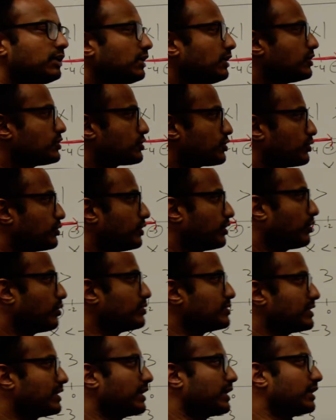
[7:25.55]
So you're going
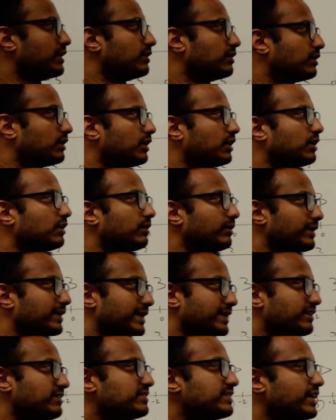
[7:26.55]
to get an
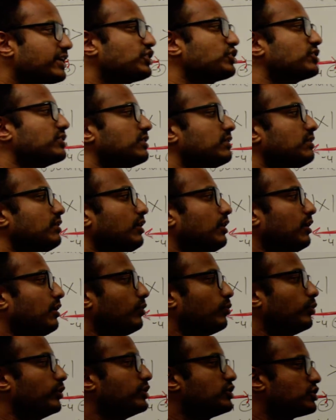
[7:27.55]
intersection,
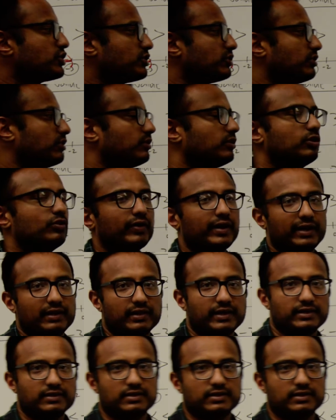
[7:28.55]
which you write like